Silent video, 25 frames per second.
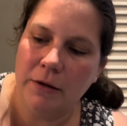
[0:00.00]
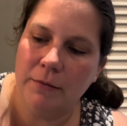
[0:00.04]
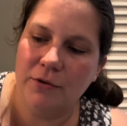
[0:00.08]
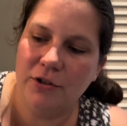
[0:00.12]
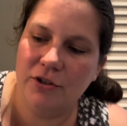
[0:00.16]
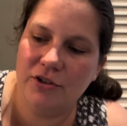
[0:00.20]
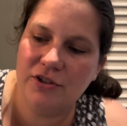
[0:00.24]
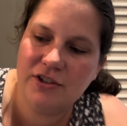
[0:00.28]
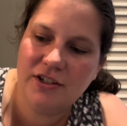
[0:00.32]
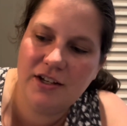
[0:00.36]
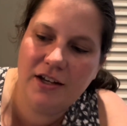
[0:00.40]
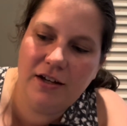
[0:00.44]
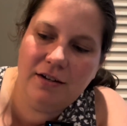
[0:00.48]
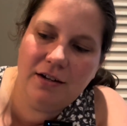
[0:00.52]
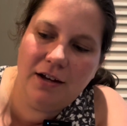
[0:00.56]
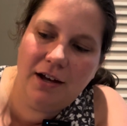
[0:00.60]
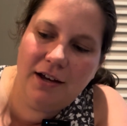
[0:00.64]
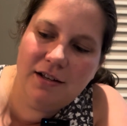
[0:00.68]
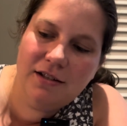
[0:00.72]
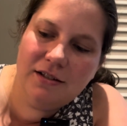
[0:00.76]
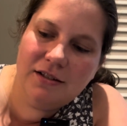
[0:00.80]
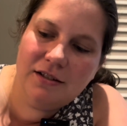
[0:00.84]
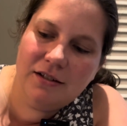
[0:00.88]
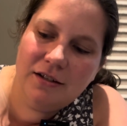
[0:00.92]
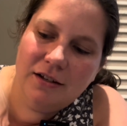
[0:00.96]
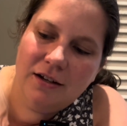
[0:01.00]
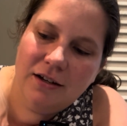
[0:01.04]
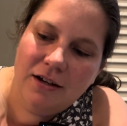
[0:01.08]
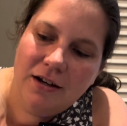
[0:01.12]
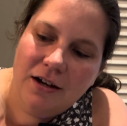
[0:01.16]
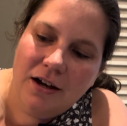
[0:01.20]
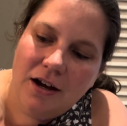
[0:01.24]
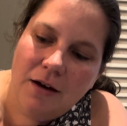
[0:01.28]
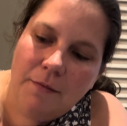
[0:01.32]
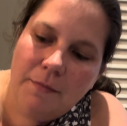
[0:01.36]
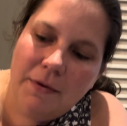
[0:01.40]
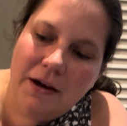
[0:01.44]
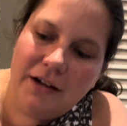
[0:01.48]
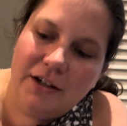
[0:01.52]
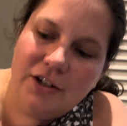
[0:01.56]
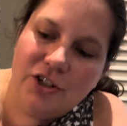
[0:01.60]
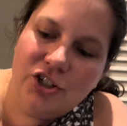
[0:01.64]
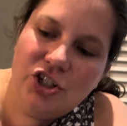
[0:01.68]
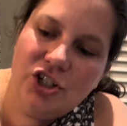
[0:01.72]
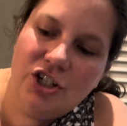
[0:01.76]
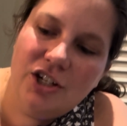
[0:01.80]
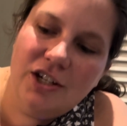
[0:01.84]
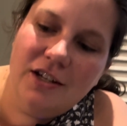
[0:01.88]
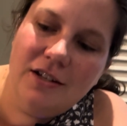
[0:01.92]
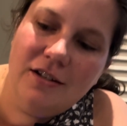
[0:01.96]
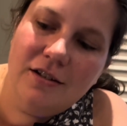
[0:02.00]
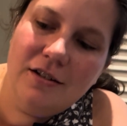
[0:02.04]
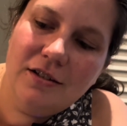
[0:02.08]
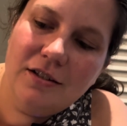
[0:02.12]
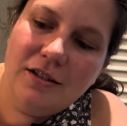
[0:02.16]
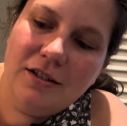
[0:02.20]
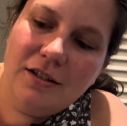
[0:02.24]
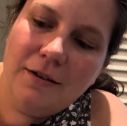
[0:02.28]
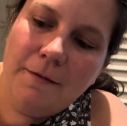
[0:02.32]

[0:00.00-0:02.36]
You see a nice amount of cheese